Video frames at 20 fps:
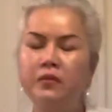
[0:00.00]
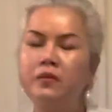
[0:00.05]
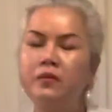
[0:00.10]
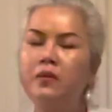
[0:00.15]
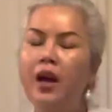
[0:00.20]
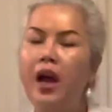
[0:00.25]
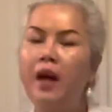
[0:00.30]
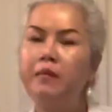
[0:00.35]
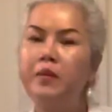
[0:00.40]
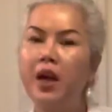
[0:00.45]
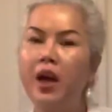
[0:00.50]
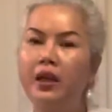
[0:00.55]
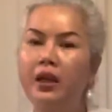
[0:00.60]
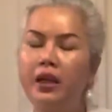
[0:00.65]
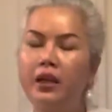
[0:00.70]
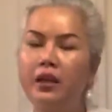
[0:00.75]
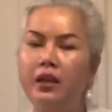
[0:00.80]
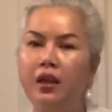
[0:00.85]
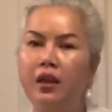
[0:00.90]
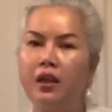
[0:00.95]
not
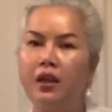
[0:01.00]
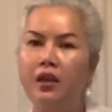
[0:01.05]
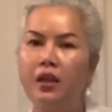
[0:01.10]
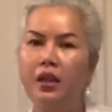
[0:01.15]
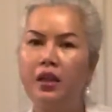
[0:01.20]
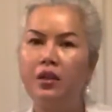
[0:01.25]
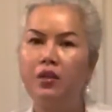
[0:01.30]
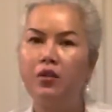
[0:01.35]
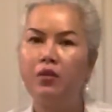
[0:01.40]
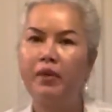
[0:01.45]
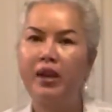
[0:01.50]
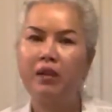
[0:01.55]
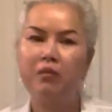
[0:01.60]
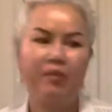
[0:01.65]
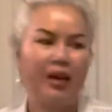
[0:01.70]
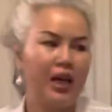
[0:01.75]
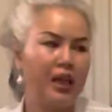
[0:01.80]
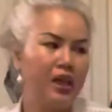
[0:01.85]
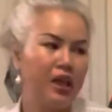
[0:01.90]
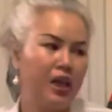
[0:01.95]
in a hurry to make
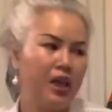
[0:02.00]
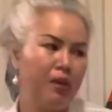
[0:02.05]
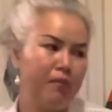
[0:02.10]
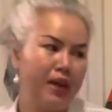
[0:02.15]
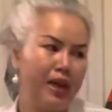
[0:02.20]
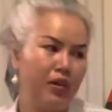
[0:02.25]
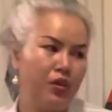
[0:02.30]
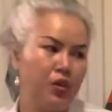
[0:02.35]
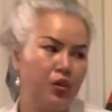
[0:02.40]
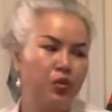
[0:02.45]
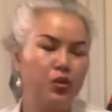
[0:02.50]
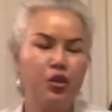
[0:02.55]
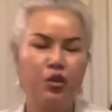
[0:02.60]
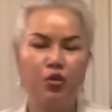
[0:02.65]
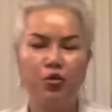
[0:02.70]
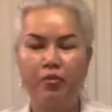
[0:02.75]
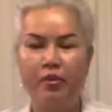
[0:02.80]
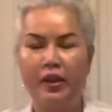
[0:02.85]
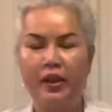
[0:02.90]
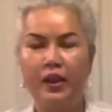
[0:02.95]
money about
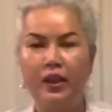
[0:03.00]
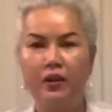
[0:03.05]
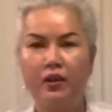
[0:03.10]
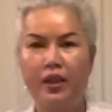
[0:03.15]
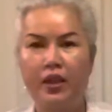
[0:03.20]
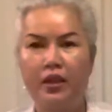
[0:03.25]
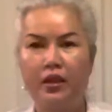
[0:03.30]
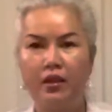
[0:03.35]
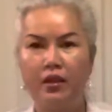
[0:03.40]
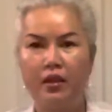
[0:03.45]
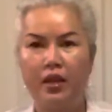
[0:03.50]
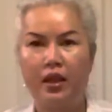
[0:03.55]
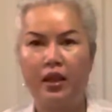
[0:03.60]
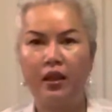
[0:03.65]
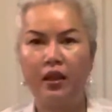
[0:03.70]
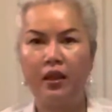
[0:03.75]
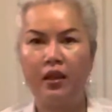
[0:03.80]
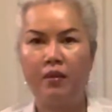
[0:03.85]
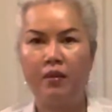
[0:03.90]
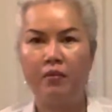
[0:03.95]
YouTubing or anything.